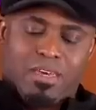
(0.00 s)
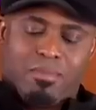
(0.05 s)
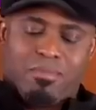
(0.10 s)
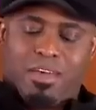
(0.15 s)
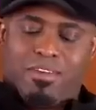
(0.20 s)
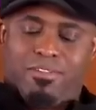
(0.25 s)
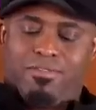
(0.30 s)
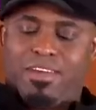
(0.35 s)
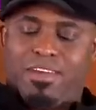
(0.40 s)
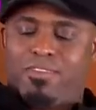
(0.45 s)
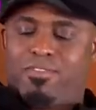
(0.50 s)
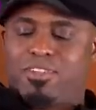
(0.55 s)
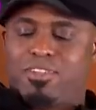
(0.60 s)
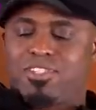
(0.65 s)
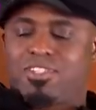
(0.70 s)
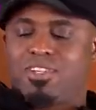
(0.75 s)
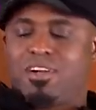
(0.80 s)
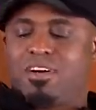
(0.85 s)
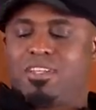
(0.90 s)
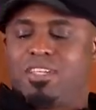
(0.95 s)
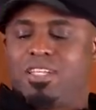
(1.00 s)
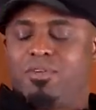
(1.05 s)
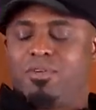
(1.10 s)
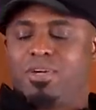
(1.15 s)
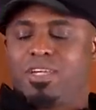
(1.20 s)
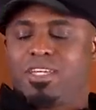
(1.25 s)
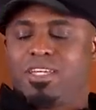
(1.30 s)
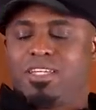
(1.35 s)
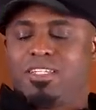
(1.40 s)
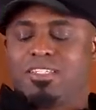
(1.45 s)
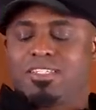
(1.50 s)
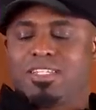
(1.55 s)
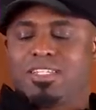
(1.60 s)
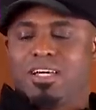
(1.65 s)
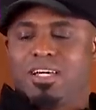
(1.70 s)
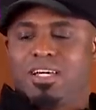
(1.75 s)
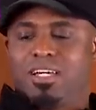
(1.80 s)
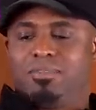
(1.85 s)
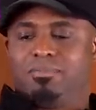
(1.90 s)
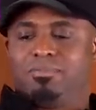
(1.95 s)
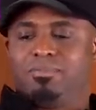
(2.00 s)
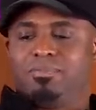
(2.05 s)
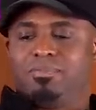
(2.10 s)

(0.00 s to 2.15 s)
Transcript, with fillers: My favorite song lyric is, um,